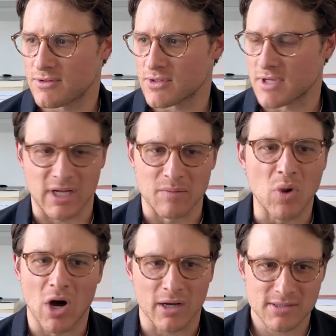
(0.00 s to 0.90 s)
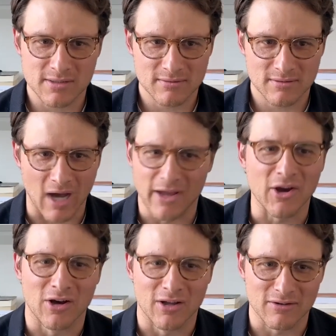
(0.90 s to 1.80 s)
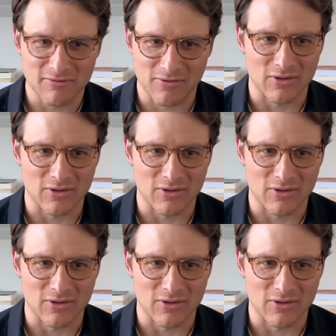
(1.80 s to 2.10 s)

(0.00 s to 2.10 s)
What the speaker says: just an inbox icon for